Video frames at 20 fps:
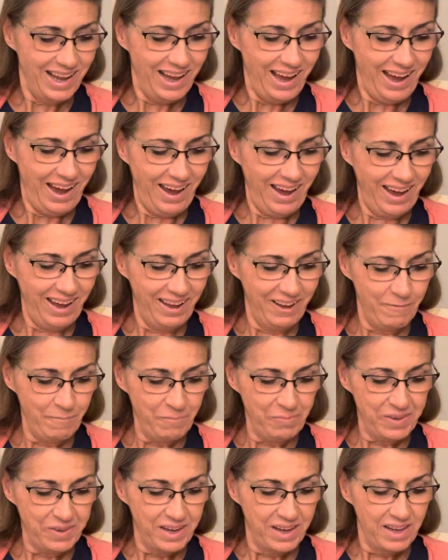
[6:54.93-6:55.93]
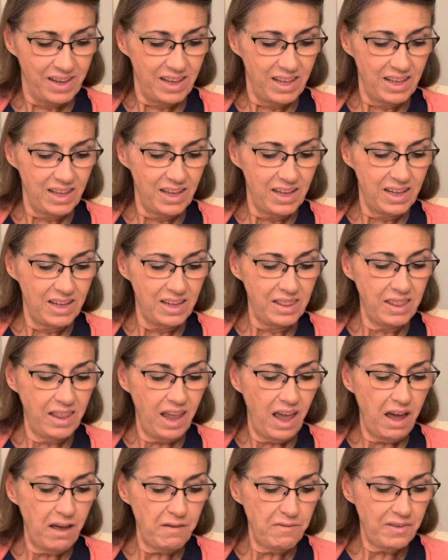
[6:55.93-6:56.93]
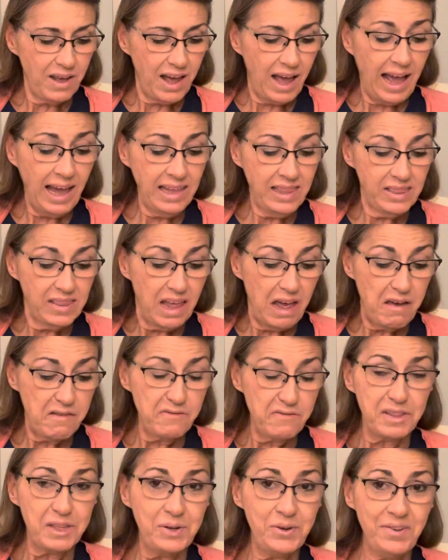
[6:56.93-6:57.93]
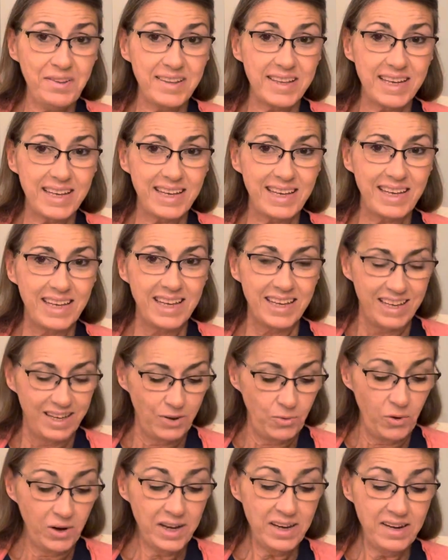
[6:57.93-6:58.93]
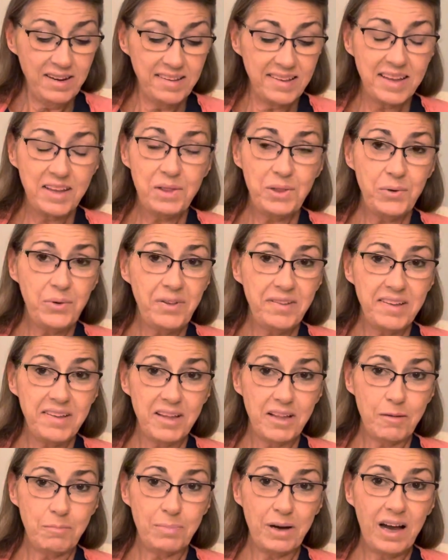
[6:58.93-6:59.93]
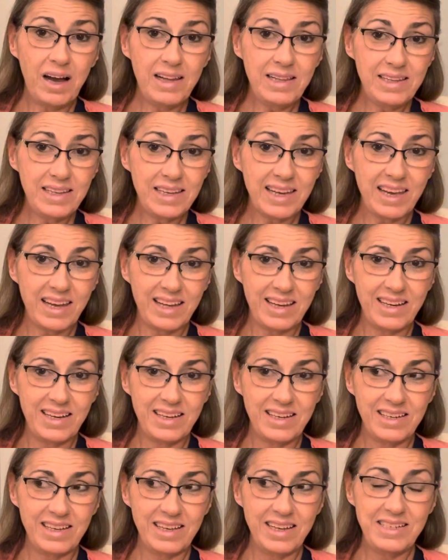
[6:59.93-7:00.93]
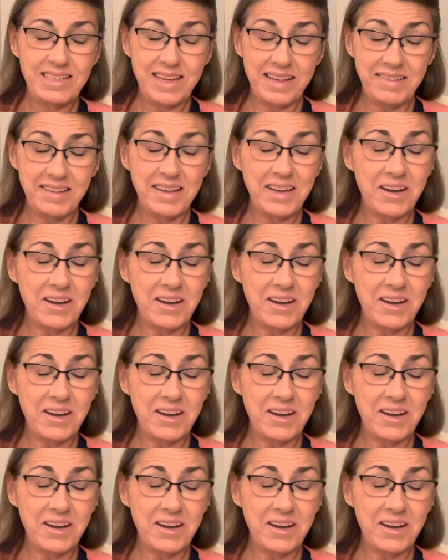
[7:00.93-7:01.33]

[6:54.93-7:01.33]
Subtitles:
I love Lucy. We're going to see Lucille Ball again and Desi